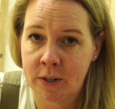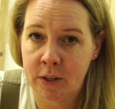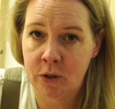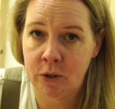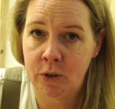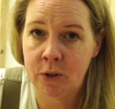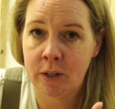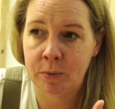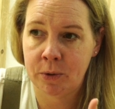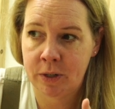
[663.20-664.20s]
that you're
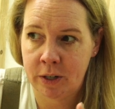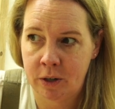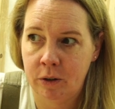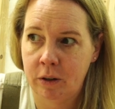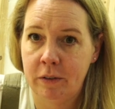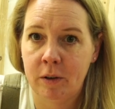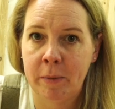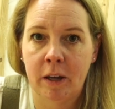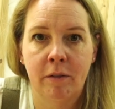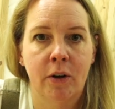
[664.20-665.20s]
using, particularly if you're
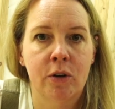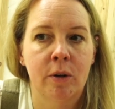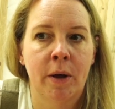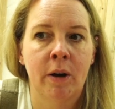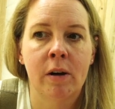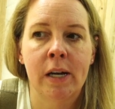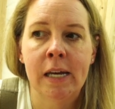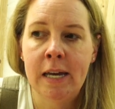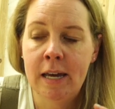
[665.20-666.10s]
making functional pottery